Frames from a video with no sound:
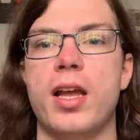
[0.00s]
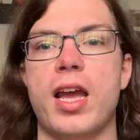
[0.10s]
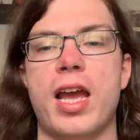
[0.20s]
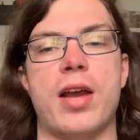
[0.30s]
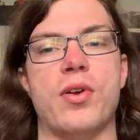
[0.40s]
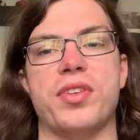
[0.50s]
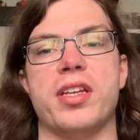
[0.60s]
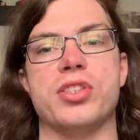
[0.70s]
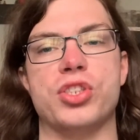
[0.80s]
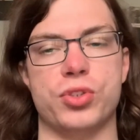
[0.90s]
how everything
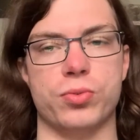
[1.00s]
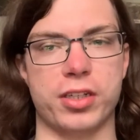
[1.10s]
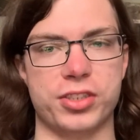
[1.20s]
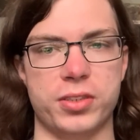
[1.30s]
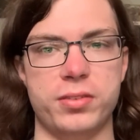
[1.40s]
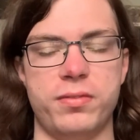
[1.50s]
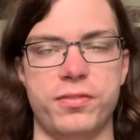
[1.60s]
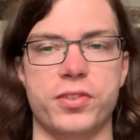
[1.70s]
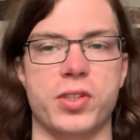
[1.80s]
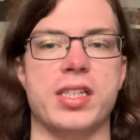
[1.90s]
is structured.
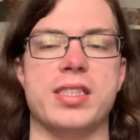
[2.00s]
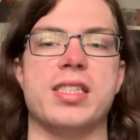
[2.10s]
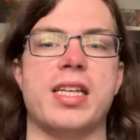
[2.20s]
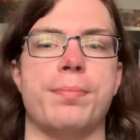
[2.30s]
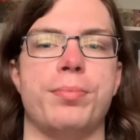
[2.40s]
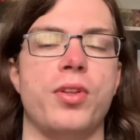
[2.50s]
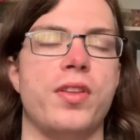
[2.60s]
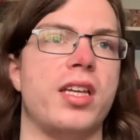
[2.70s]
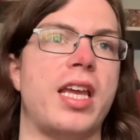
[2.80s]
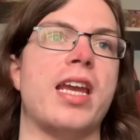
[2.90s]
For example,
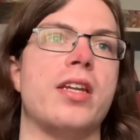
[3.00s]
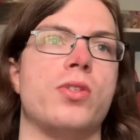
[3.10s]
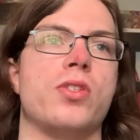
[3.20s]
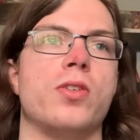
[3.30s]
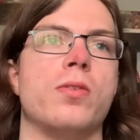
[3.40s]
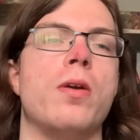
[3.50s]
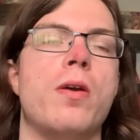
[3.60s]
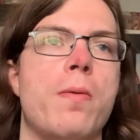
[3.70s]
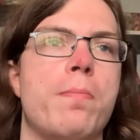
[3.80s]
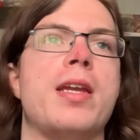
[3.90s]
the handles are
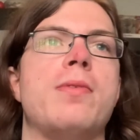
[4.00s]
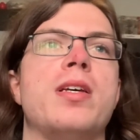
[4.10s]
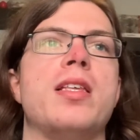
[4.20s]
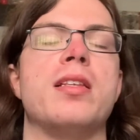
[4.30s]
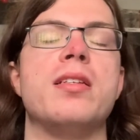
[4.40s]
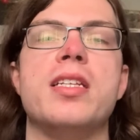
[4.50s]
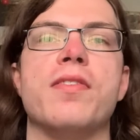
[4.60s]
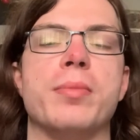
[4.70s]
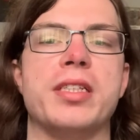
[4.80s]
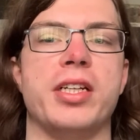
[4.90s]
made with
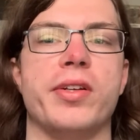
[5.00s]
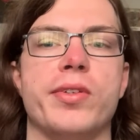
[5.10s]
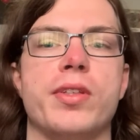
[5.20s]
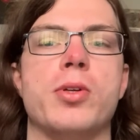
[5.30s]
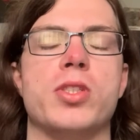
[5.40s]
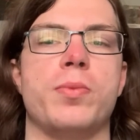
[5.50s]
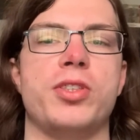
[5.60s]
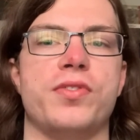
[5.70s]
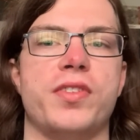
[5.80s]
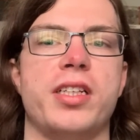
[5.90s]
different material than most of what
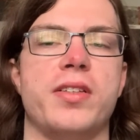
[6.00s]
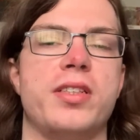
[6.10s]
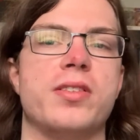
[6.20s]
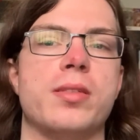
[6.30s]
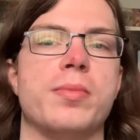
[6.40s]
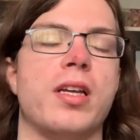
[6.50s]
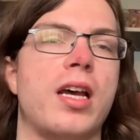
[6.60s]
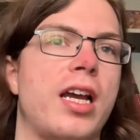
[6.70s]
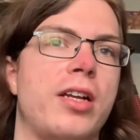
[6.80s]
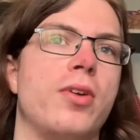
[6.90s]
you'll find out there, some of the
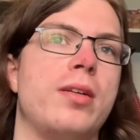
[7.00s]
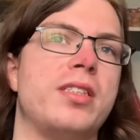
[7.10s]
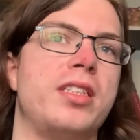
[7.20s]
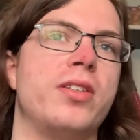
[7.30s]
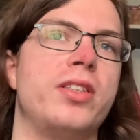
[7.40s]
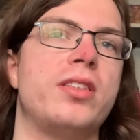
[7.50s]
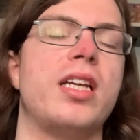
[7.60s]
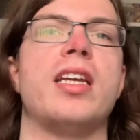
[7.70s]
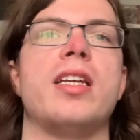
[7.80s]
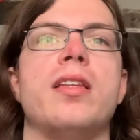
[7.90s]
high-grade material,
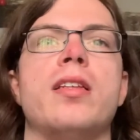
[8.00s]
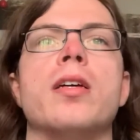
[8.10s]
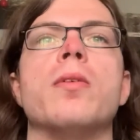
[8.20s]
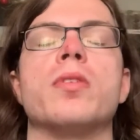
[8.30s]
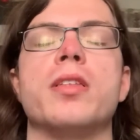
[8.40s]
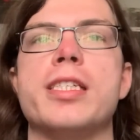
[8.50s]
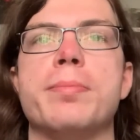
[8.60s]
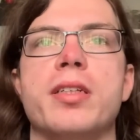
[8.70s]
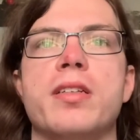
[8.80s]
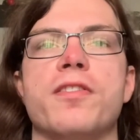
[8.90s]
and the release
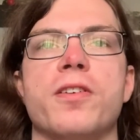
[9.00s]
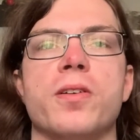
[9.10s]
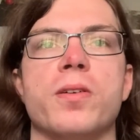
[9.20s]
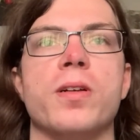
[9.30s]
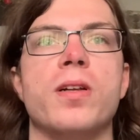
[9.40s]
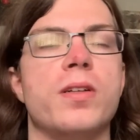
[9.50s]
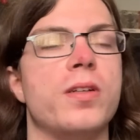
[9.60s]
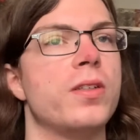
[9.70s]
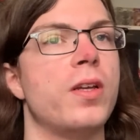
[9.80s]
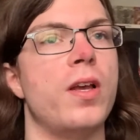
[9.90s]
button for
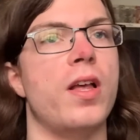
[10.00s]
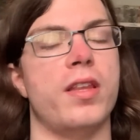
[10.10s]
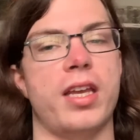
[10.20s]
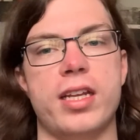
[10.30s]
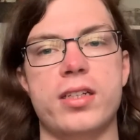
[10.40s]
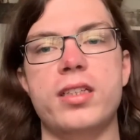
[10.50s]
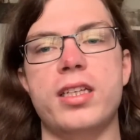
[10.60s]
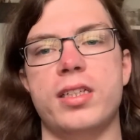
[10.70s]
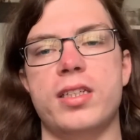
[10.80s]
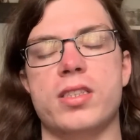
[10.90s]
the handle
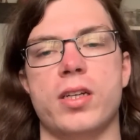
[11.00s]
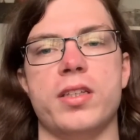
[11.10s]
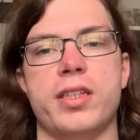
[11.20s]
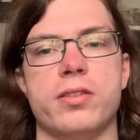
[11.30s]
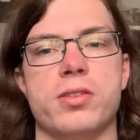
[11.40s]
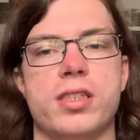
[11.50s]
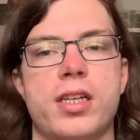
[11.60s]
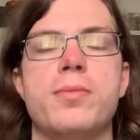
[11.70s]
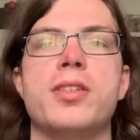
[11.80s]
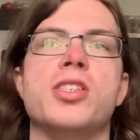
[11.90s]
is on the
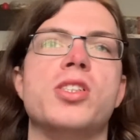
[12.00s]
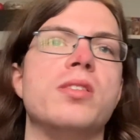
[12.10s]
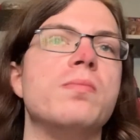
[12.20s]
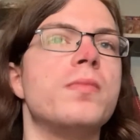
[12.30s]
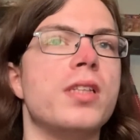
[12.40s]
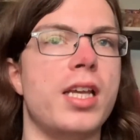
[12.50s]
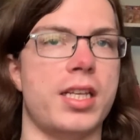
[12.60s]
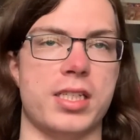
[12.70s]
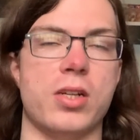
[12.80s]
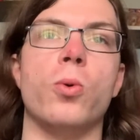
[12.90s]
underside, which
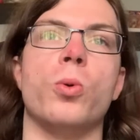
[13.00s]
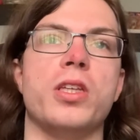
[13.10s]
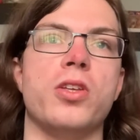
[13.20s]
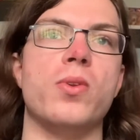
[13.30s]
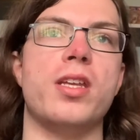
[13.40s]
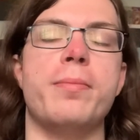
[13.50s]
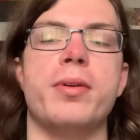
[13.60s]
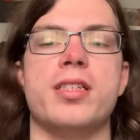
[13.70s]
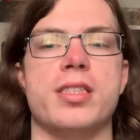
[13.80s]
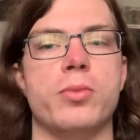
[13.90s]
isn't wholly unique,
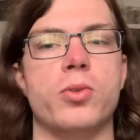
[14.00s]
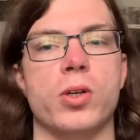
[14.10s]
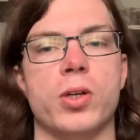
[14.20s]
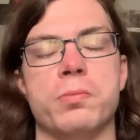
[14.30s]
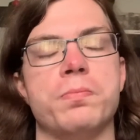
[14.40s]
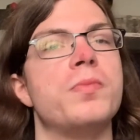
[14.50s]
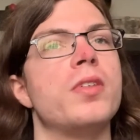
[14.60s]
but is a more